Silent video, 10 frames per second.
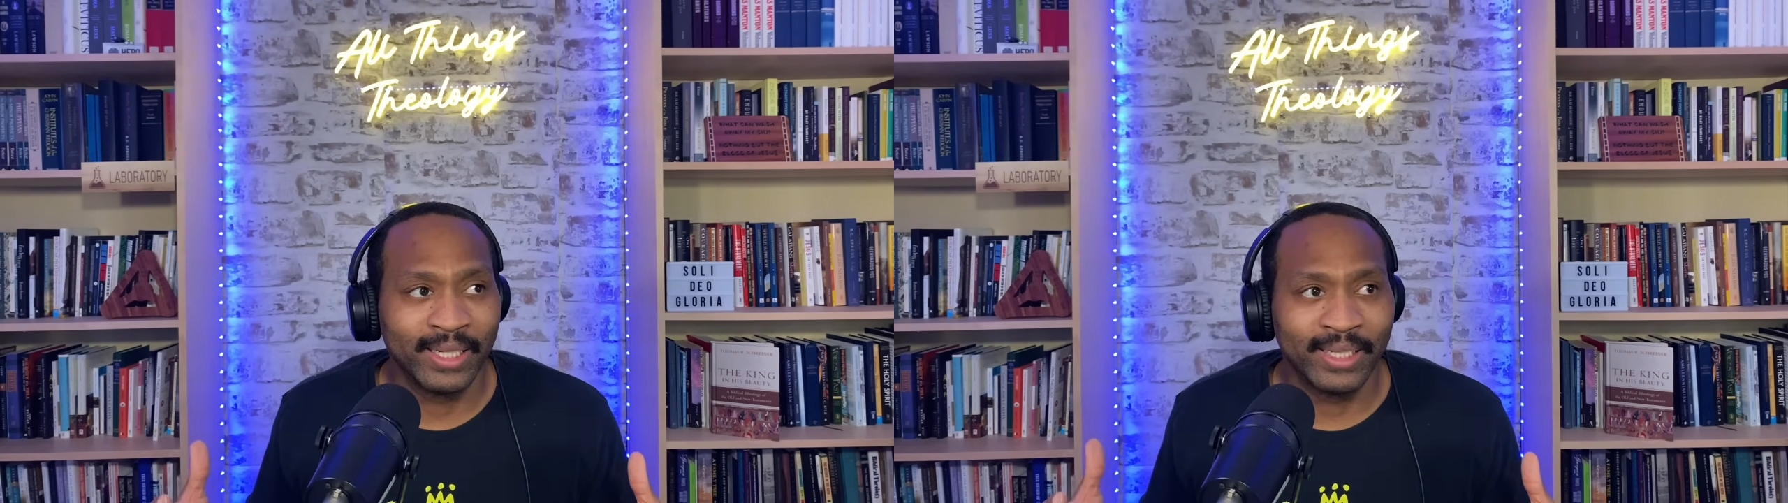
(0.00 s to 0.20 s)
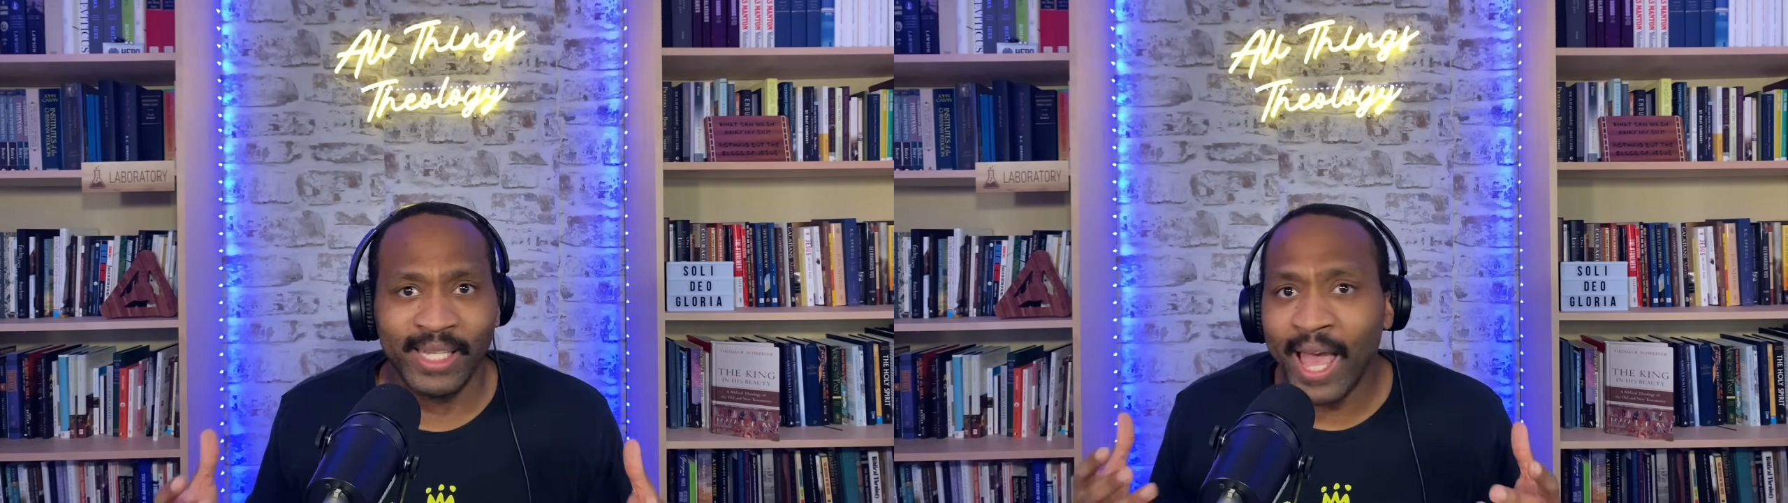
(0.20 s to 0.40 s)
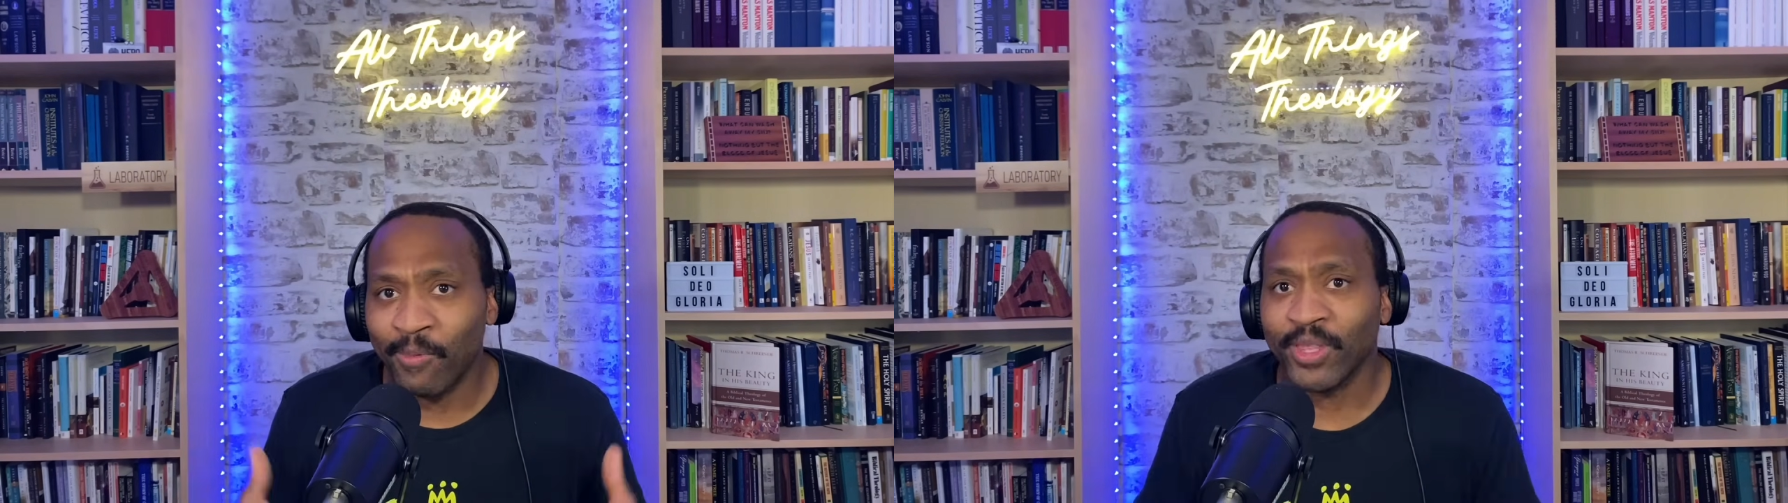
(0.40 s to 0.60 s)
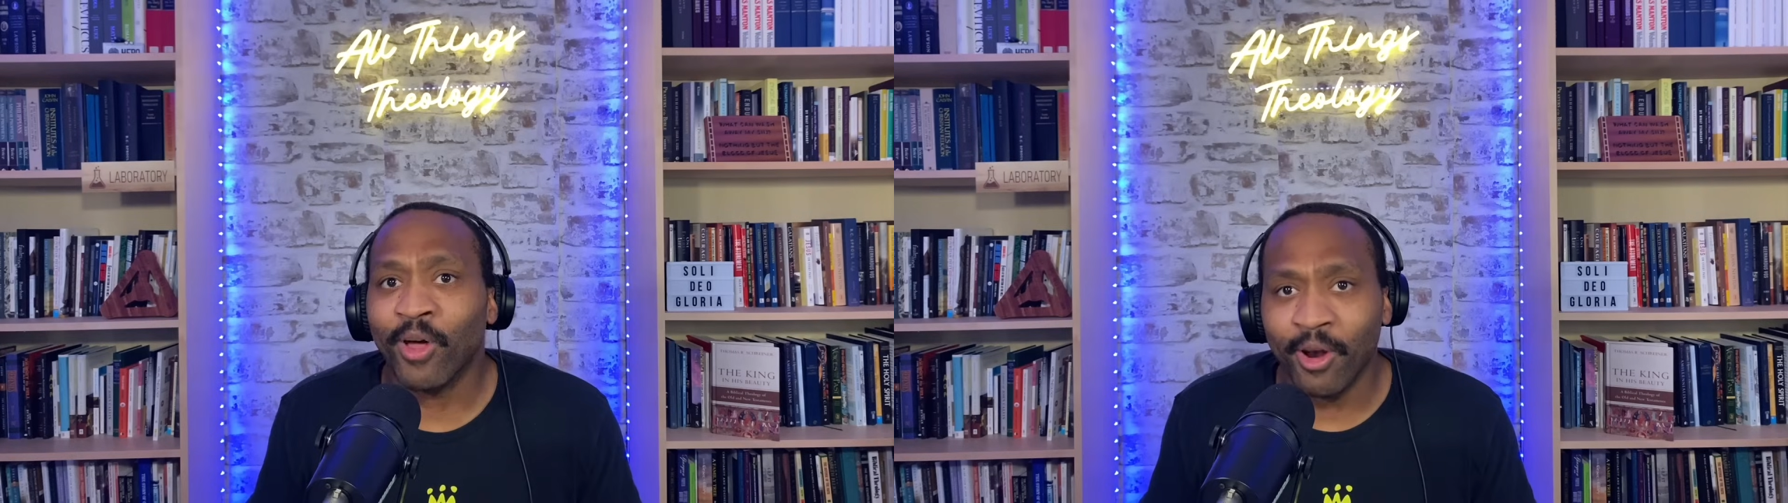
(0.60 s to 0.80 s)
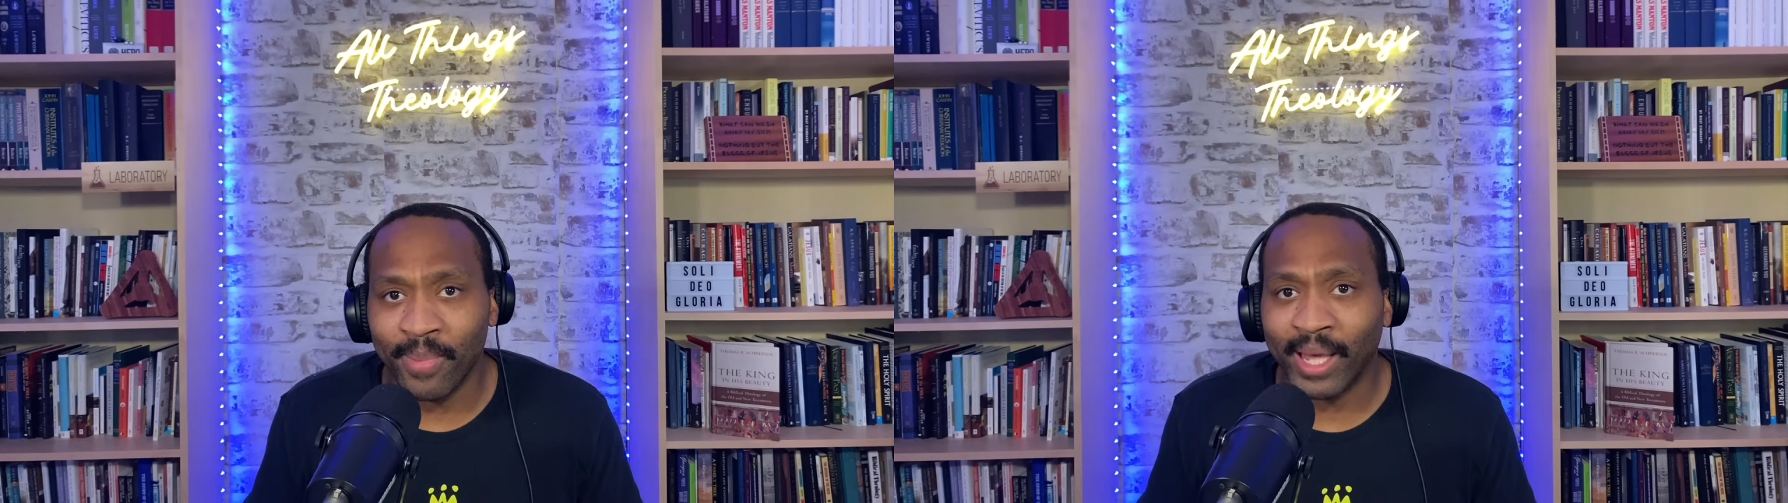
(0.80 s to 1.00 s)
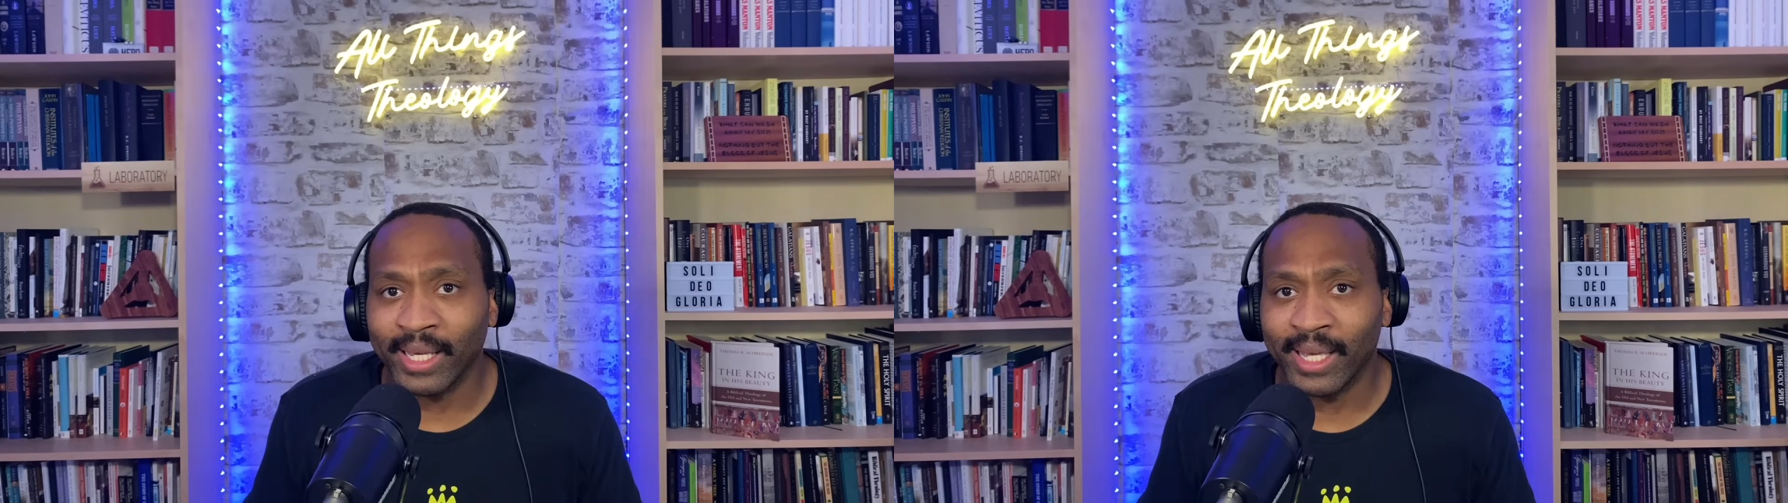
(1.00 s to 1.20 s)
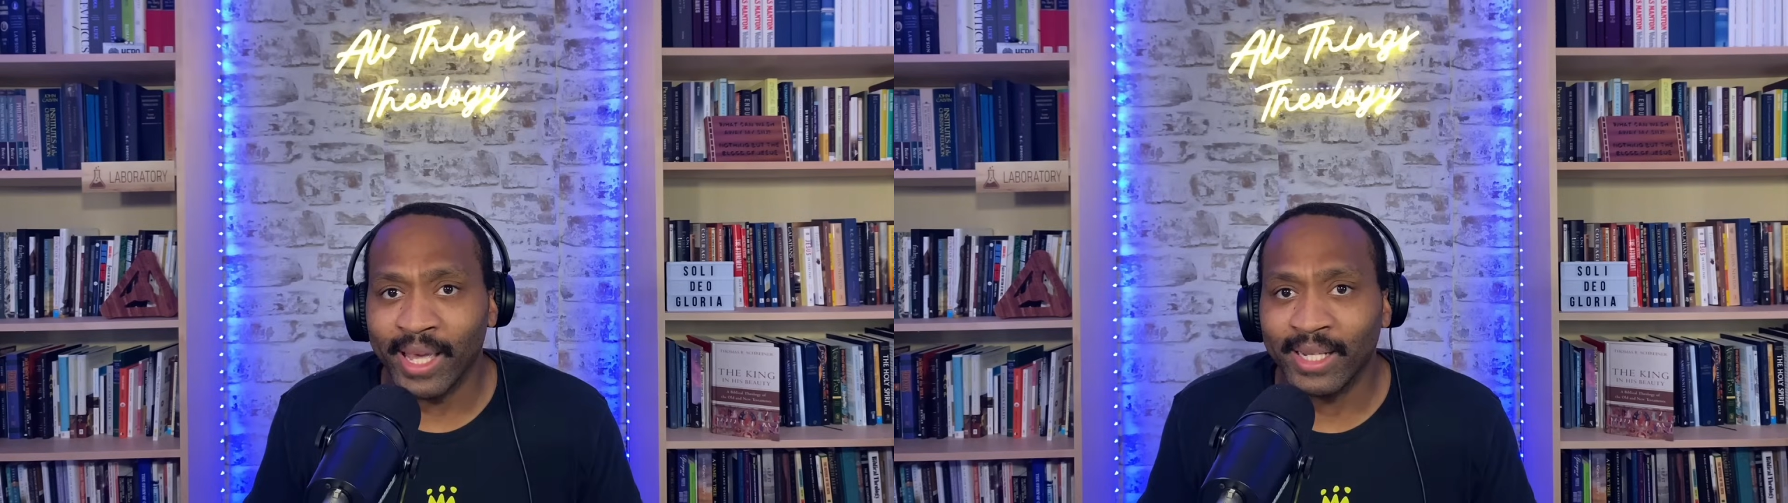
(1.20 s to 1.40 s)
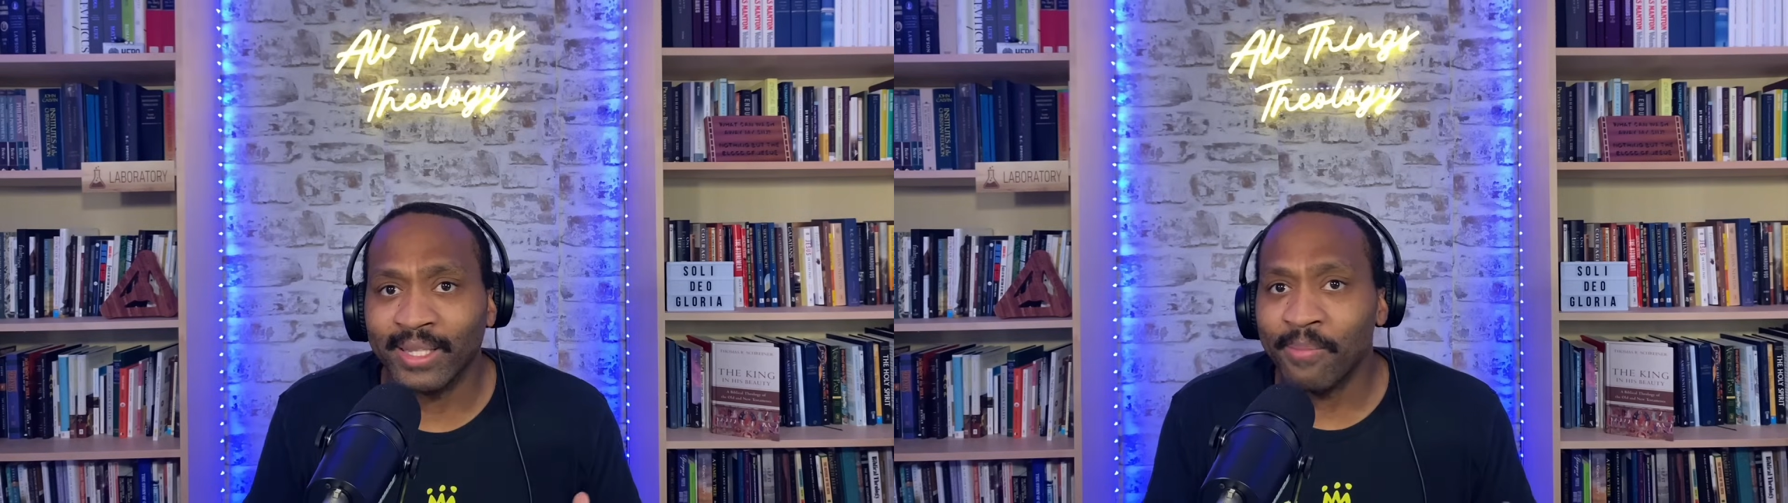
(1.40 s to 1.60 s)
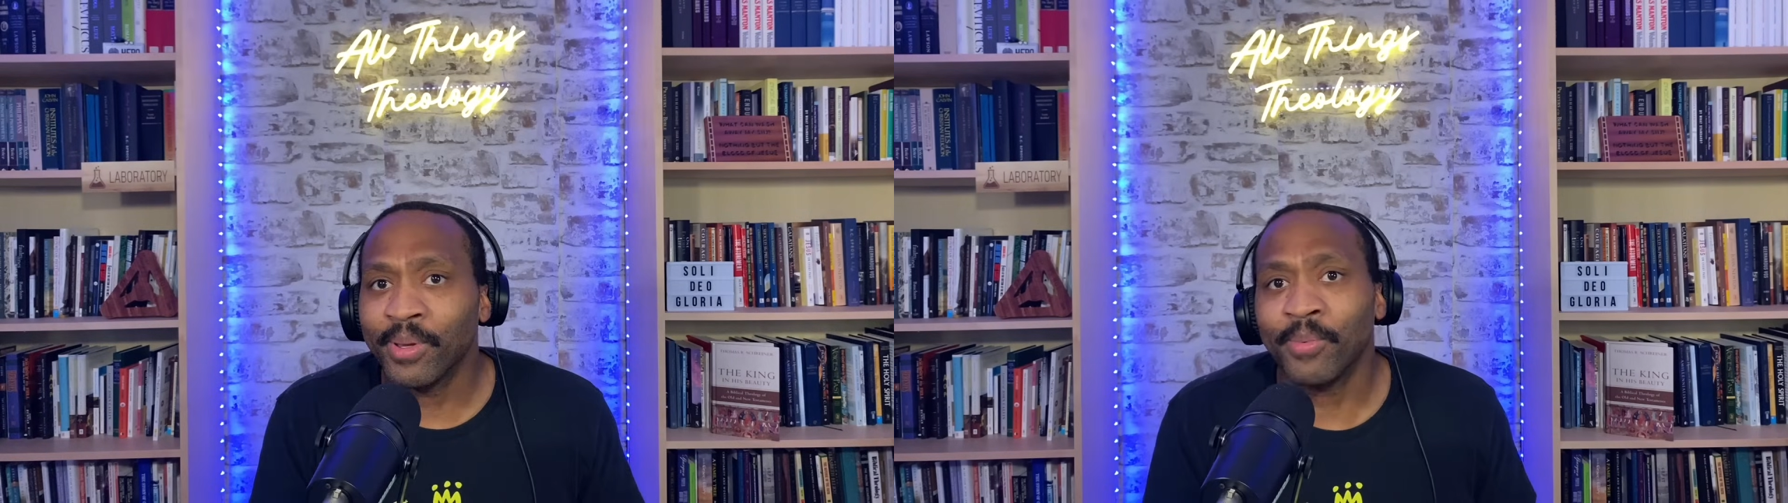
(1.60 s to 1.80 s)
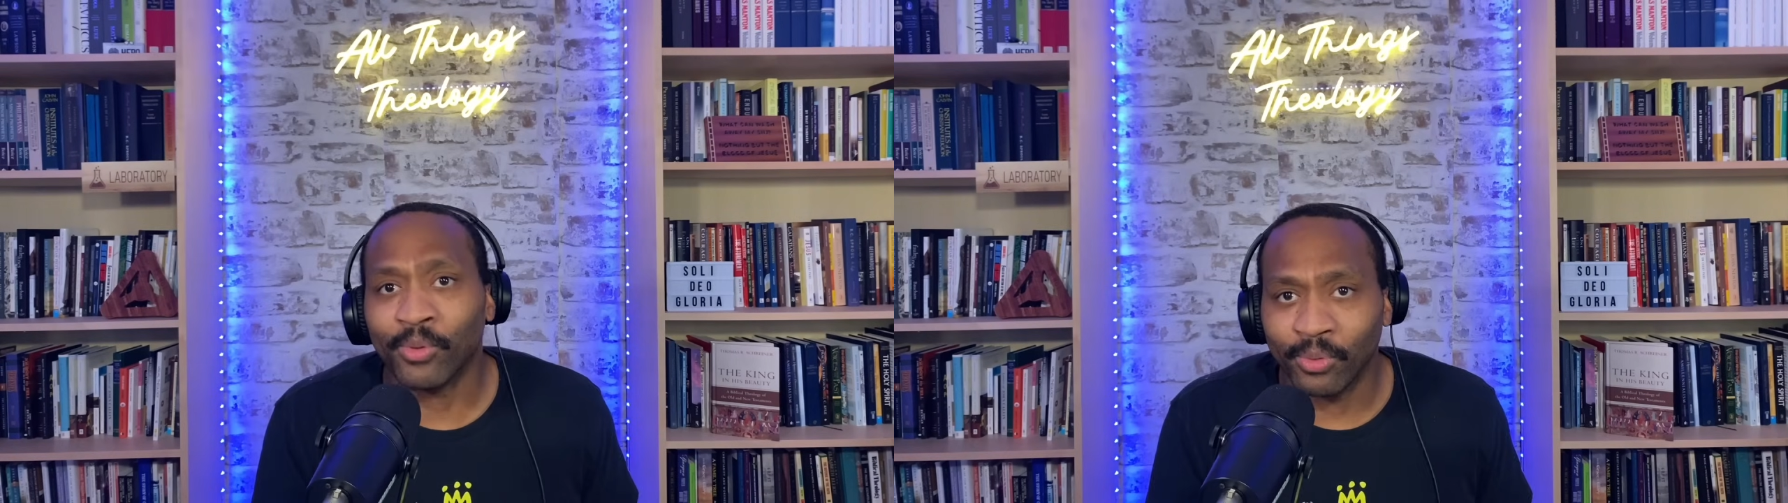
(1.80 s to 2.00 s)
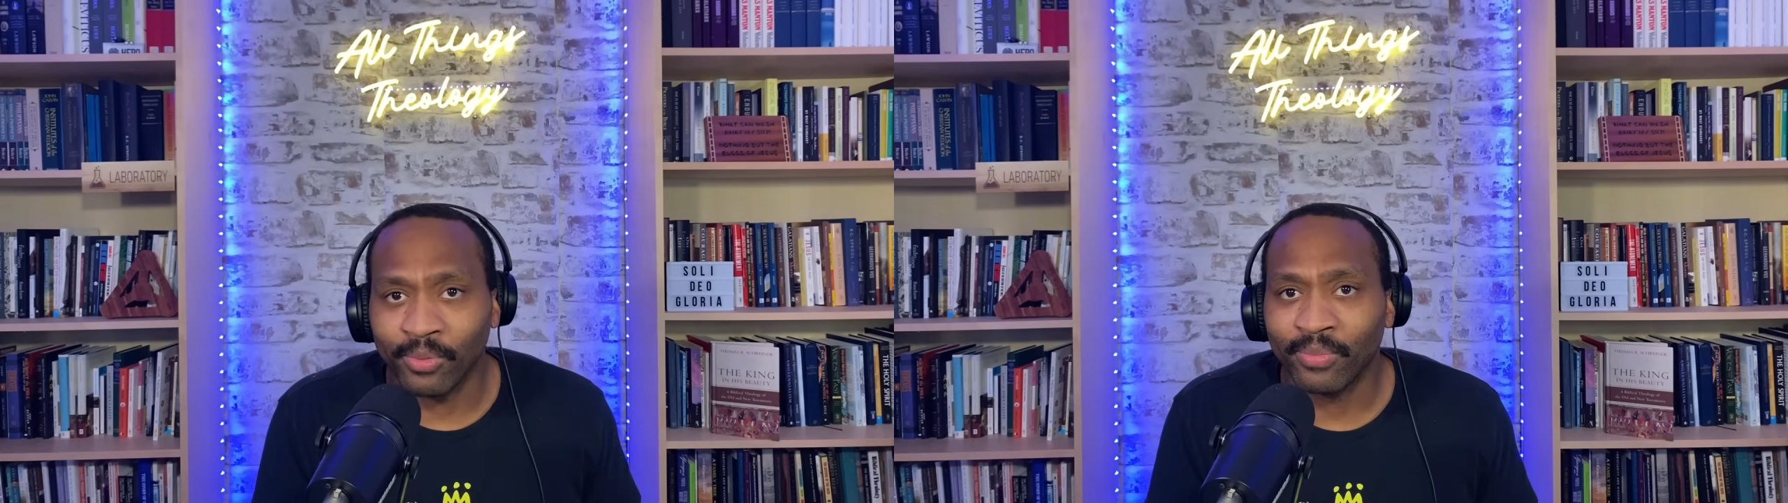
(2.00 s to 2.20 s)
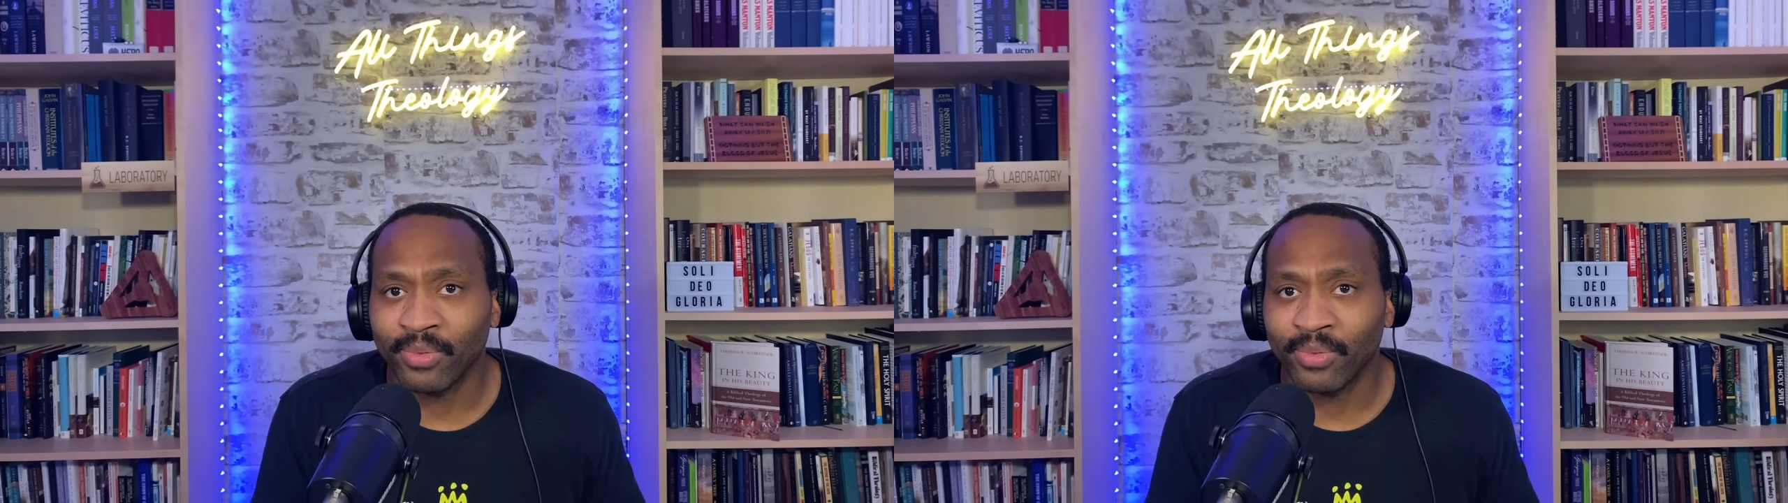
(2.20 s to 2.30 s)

Yeah, we thought about it and it's unbiblical.